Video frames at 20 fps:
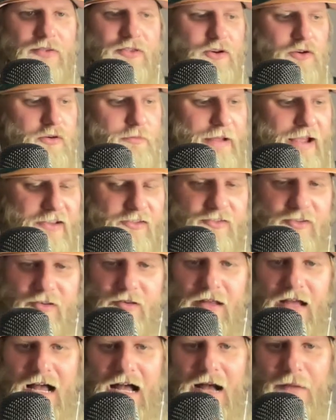third base
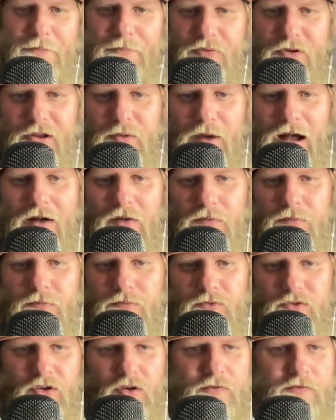pretty well
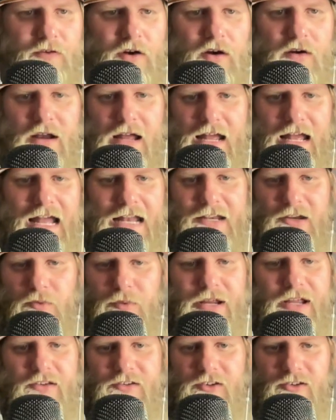so far. And
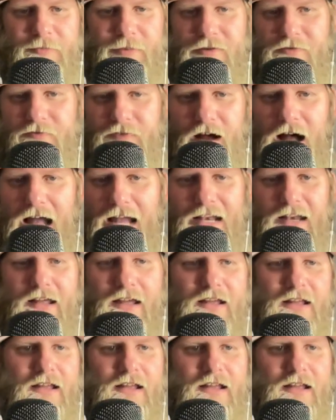Urias has been fine.